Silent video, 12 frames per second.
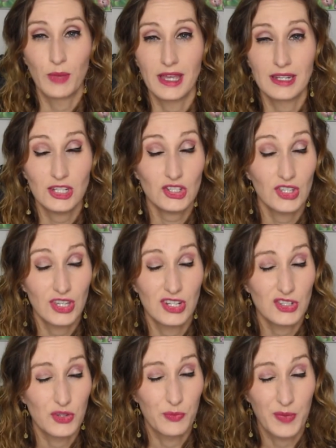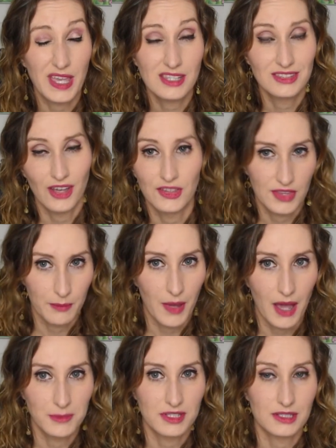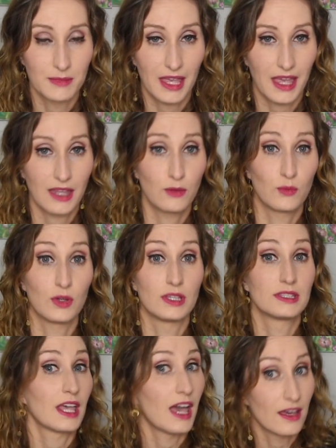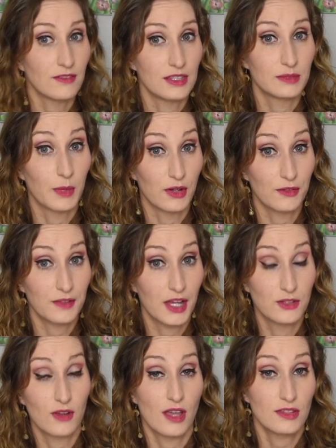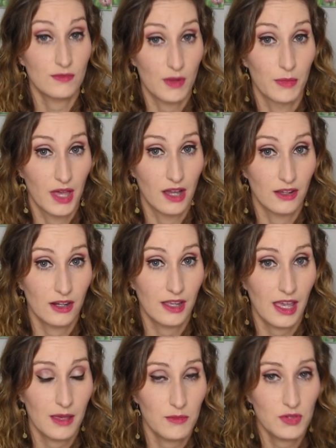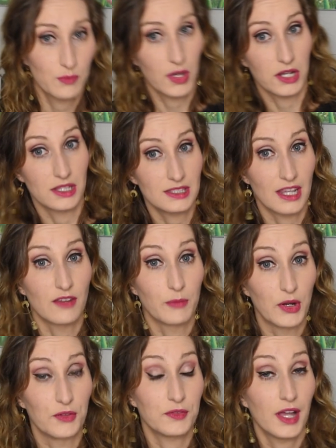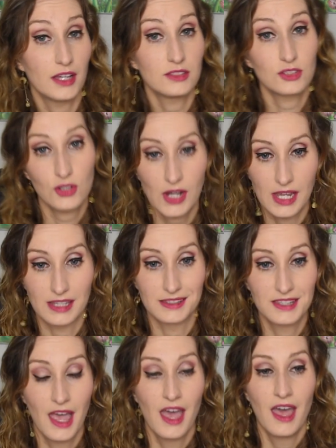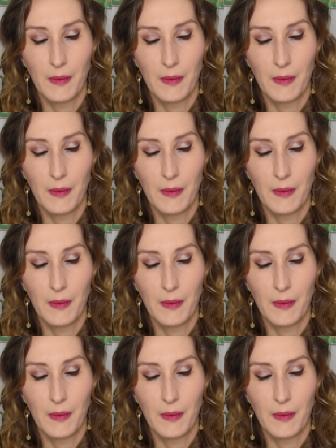my initial base thought that popped into my head was Effie's butterfly dress from the Hunger Games, but instead of butterflies, cranes.